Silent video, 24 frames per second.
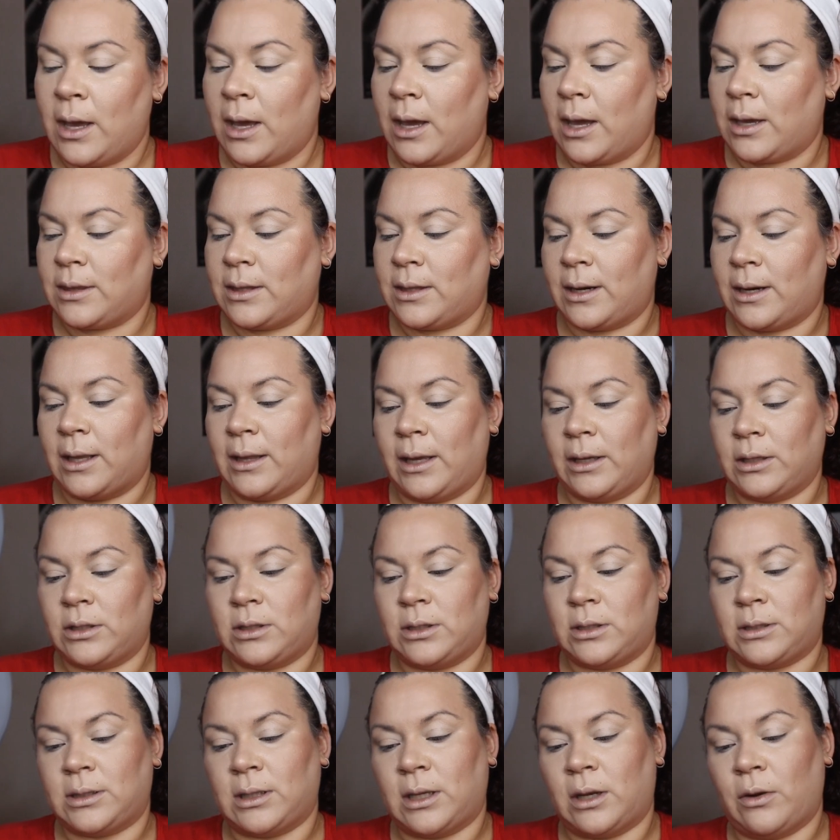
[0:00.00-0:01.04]
And then I like
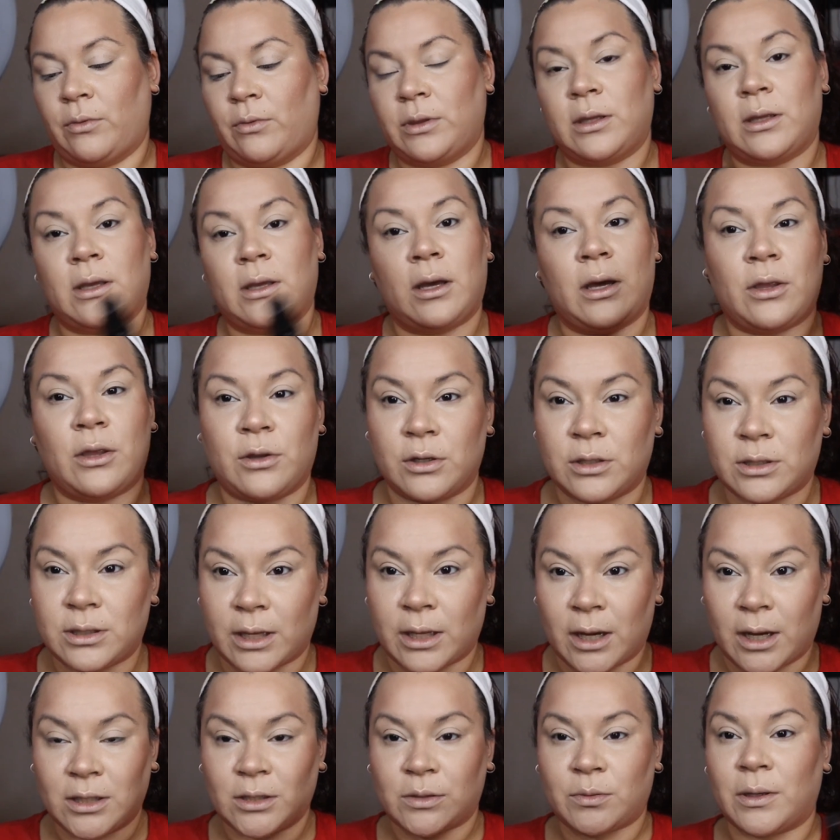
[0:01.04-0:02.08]
to set it with the other
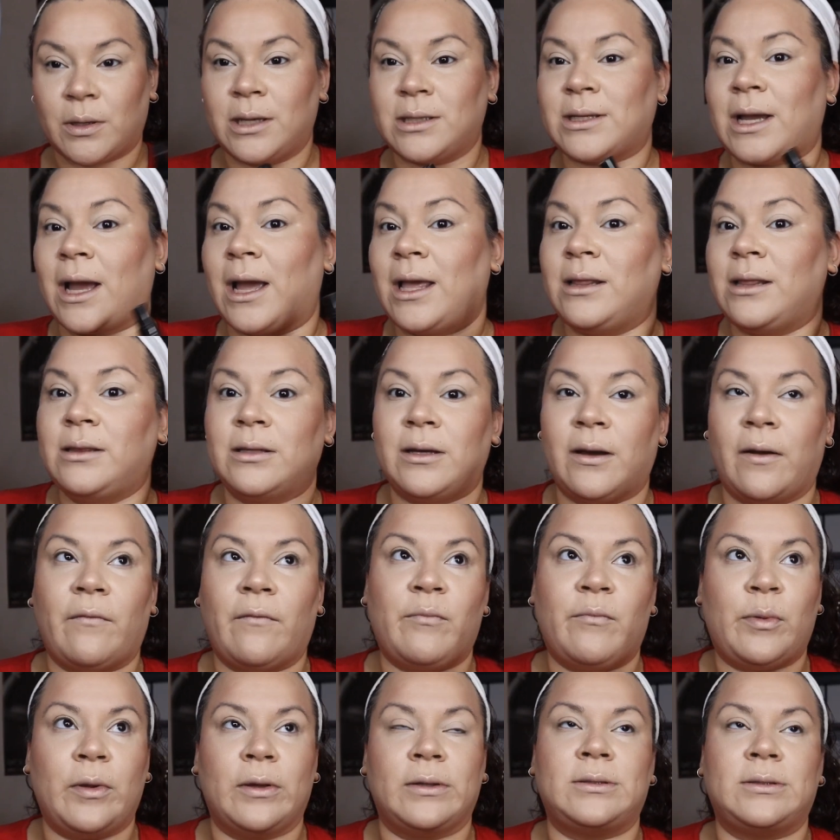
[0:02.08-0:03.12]
setting sprays. I
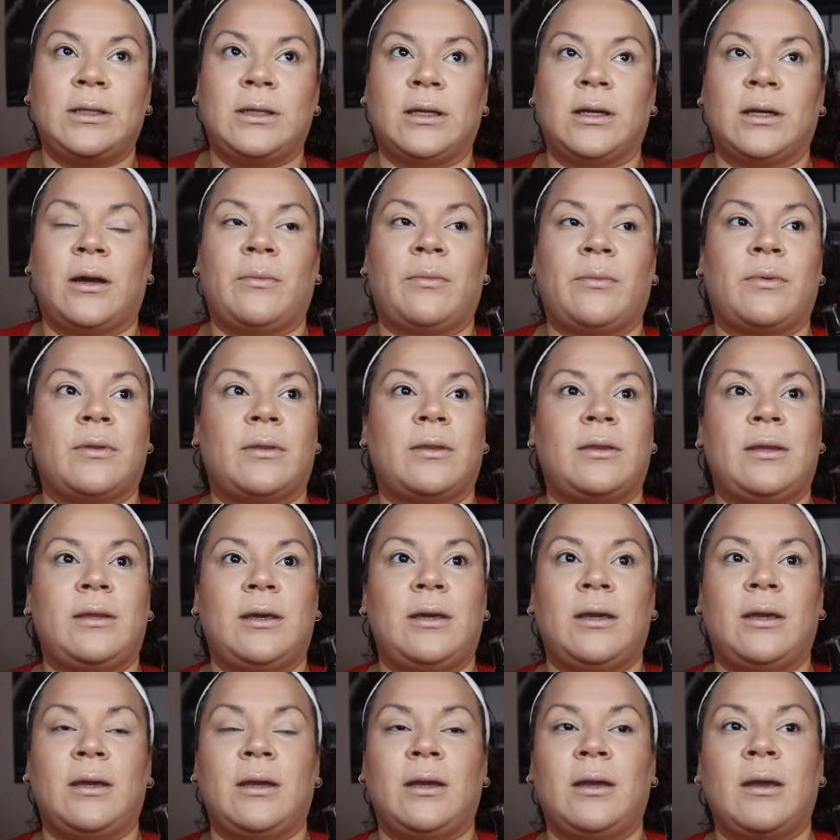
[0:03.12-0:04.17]
love building up
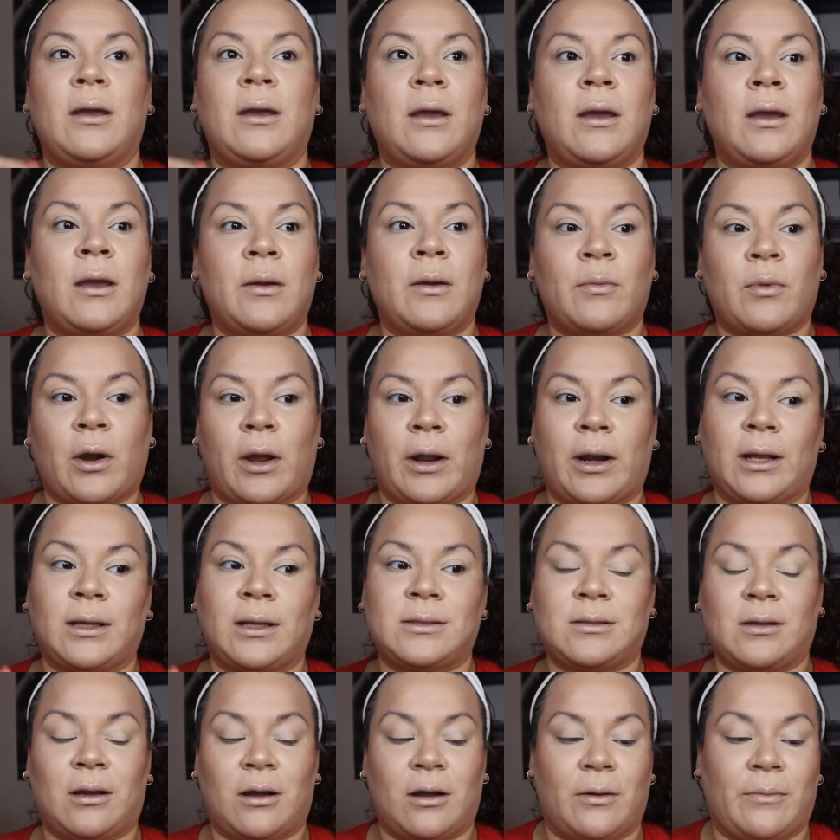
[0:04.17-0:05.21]
the
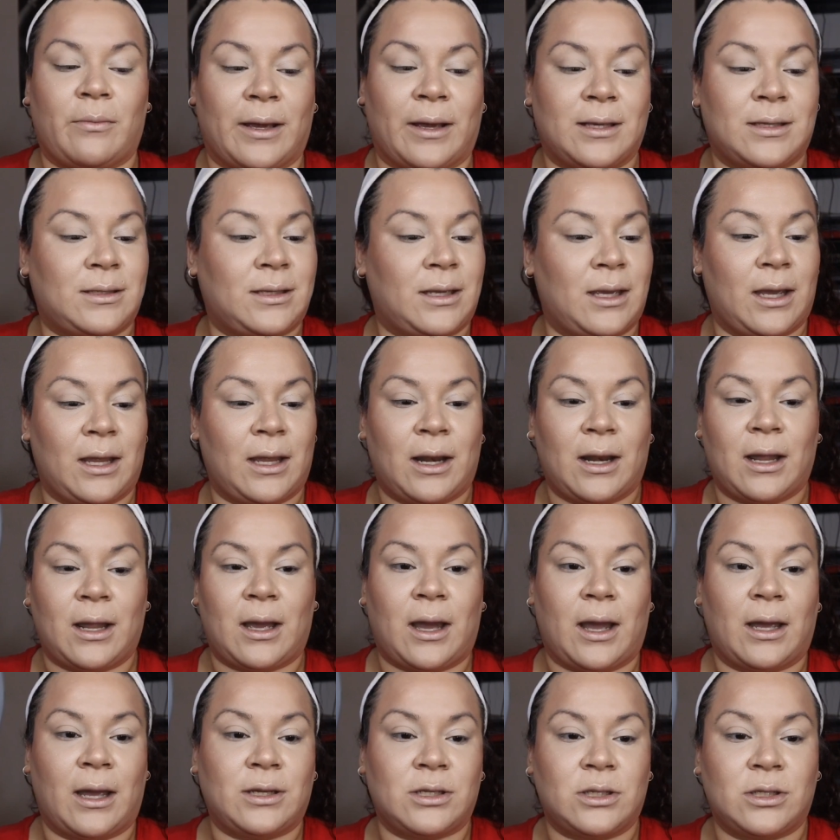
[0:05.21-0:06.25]
products on my skin.
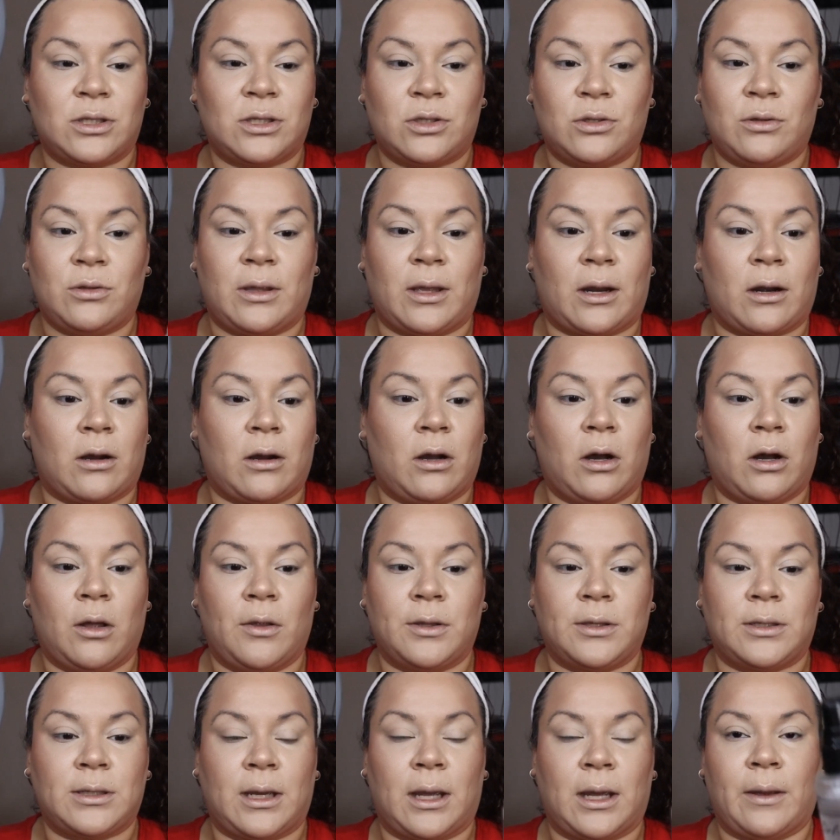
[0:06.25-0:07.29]
I just do that all
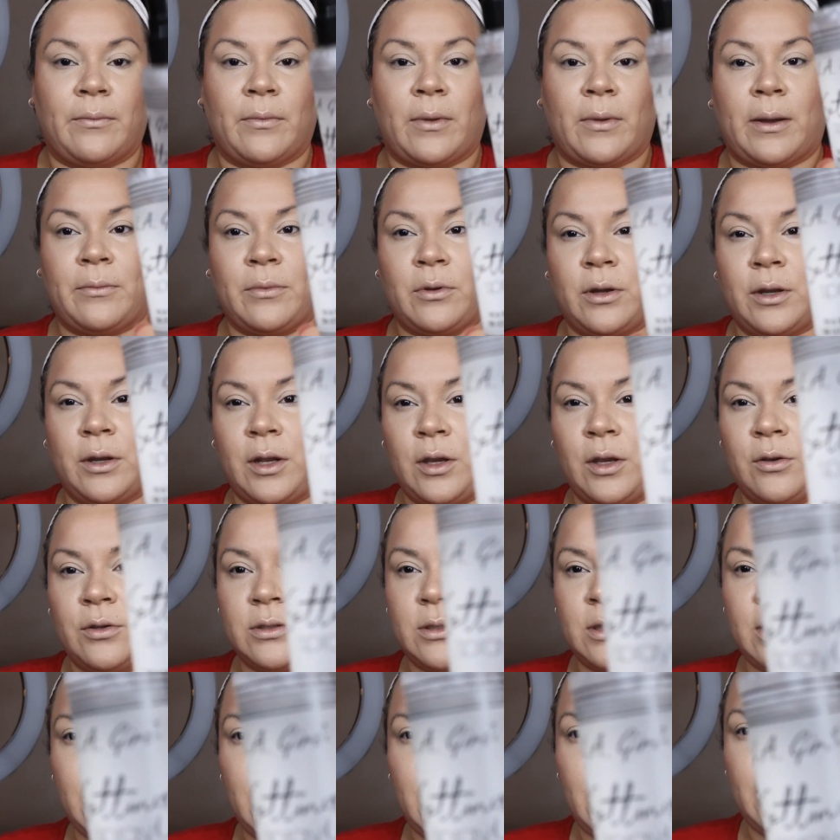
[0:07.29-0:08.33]
the time. I'm going to
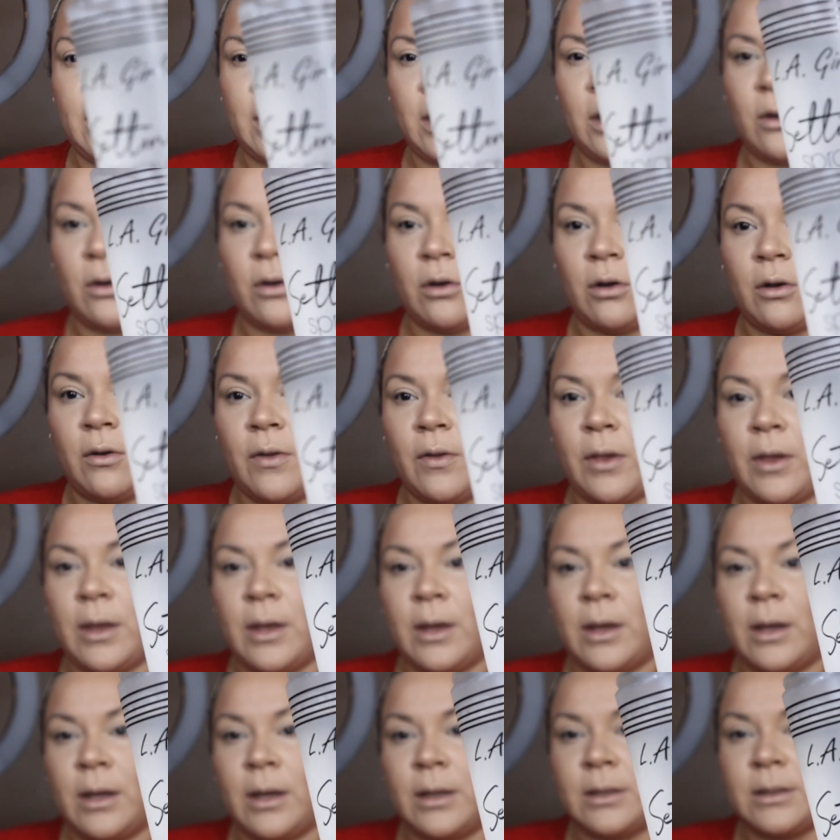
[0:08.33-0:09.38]
use the LA Girl
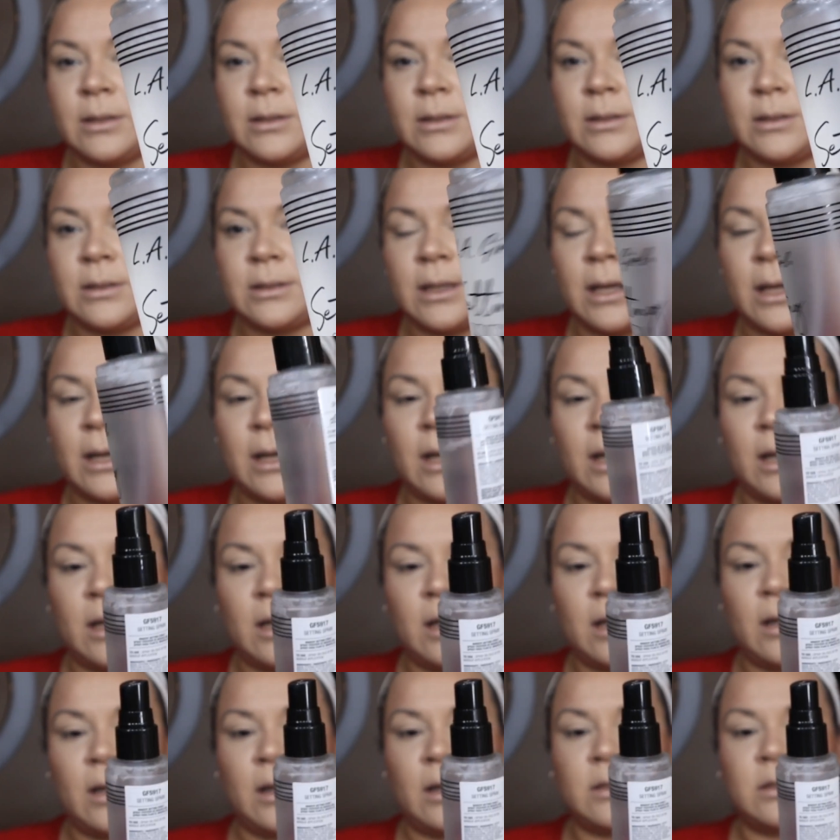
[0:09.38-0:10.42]
setting
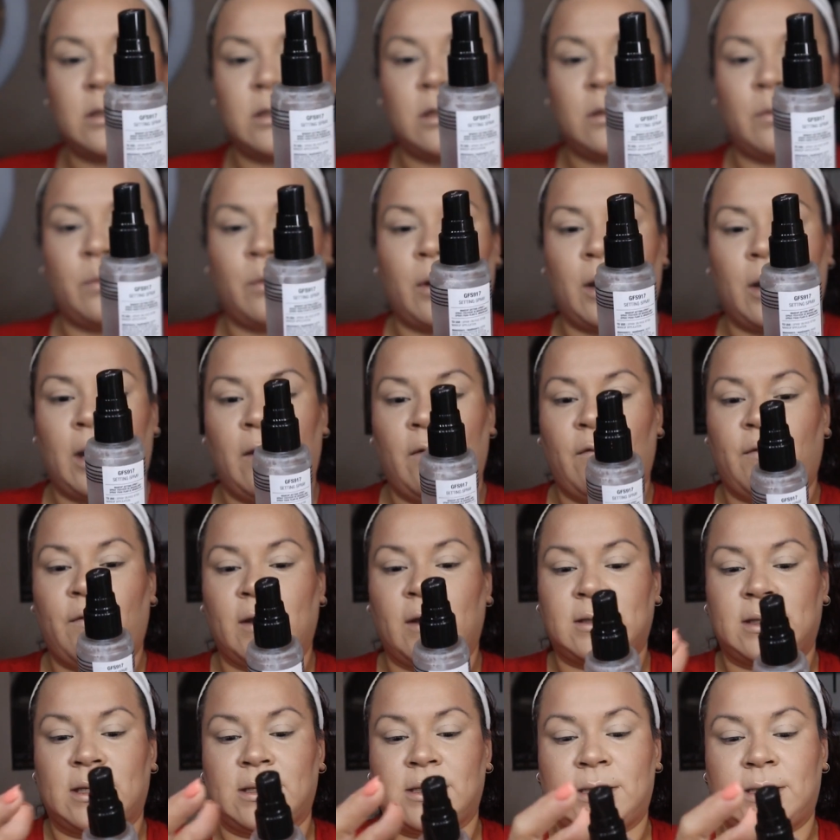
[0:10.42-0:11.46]
spray,
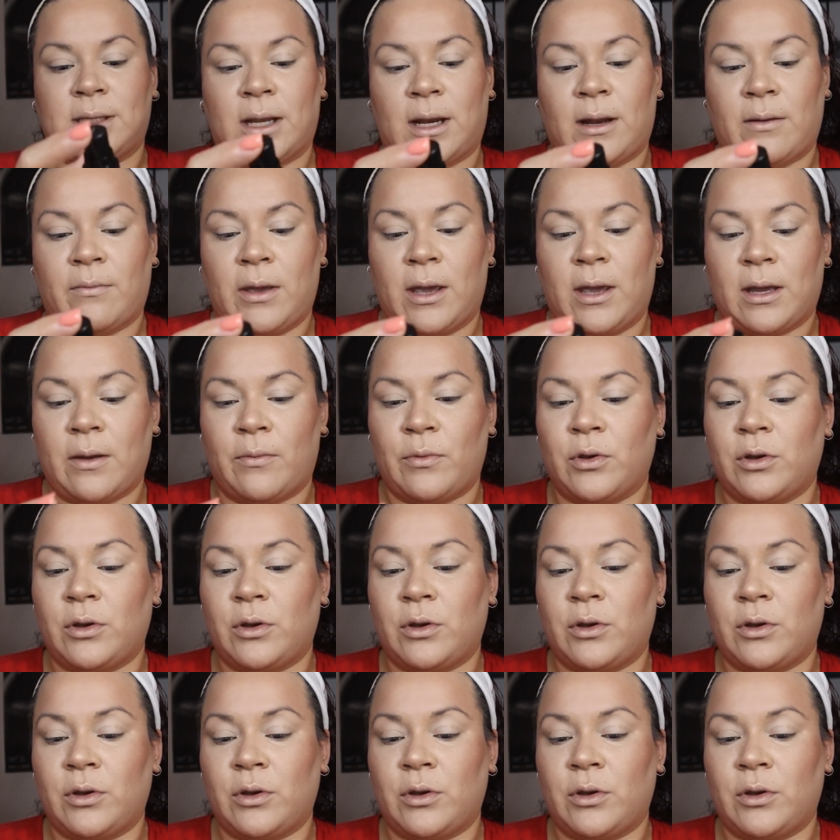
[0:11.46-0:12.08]
fix and setting makeup.